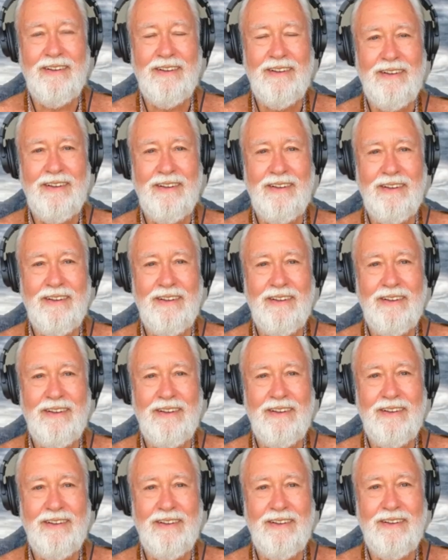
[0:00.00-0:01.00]

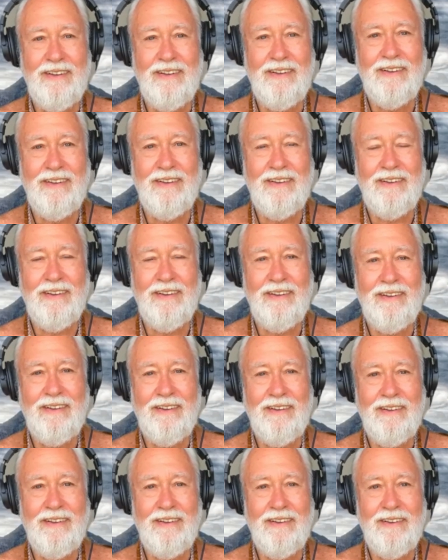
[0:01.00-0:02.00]

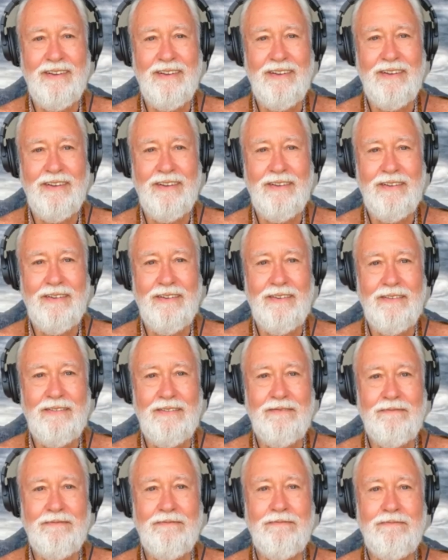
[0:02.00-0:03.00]

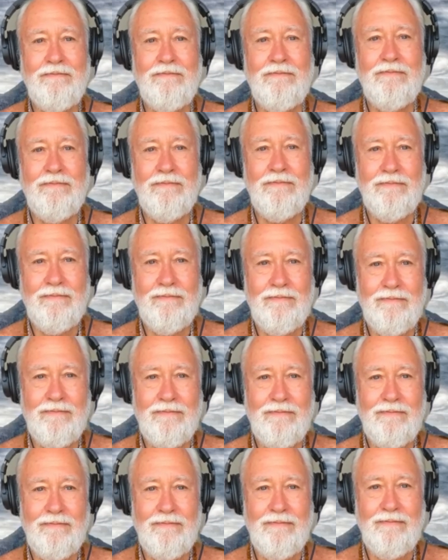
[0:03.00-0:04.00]

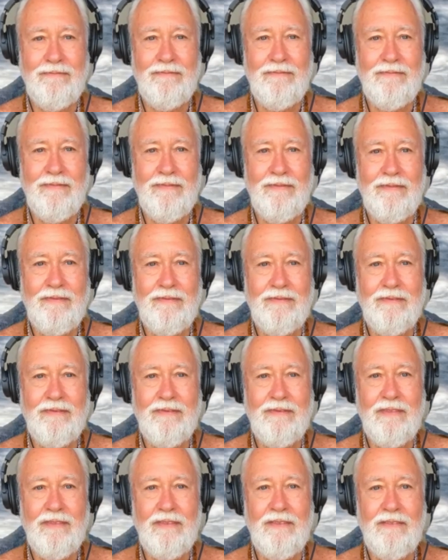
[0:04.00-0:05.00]

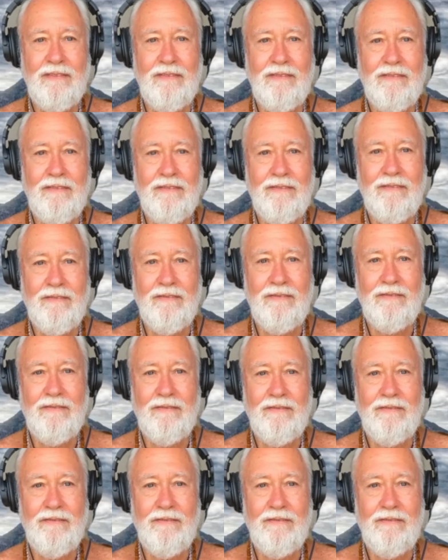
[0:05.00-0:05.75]
The person shown says nothing.